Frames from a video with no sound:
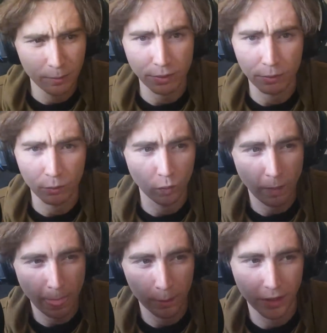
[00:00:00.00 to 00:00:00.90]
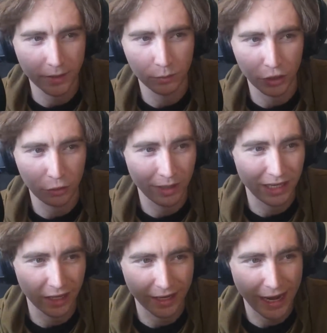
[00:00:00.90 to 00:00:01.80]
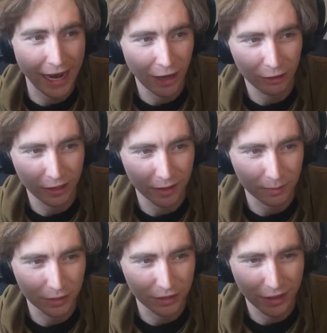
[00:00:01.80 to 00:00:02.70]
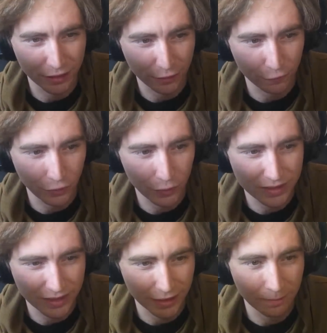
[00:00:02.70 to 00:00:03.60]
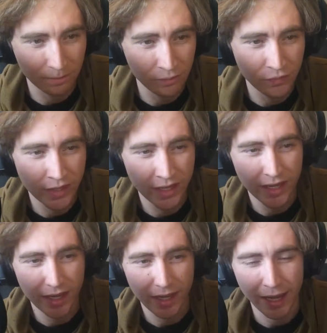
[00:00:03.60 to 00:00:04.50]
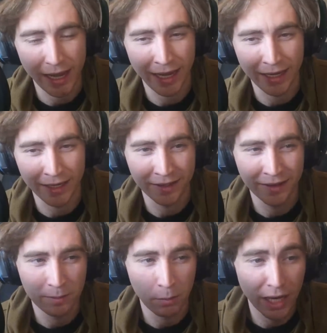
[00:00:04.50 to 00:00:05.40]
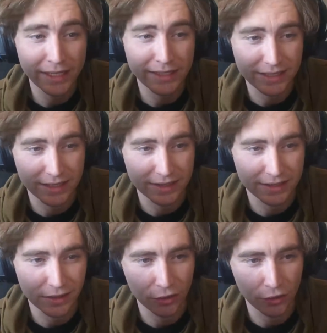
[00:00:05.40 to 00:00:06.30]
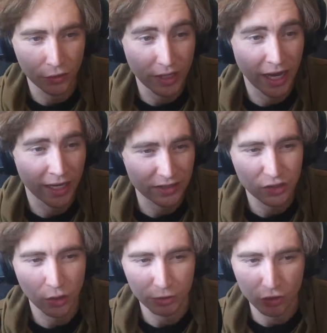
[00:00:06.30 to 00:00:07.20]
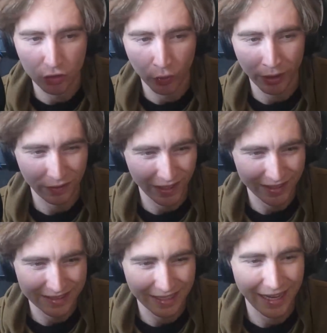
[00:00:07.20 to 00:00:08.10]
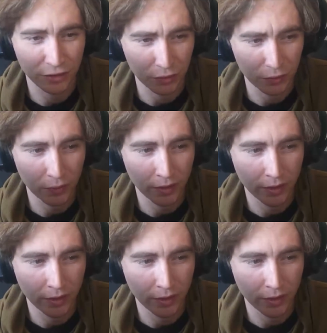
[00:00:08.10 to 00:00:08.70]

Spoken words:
but like, what do you mean? Like, how? Like, I'm kind of confused here. And Mikey says, you can't stop destroying things, can you?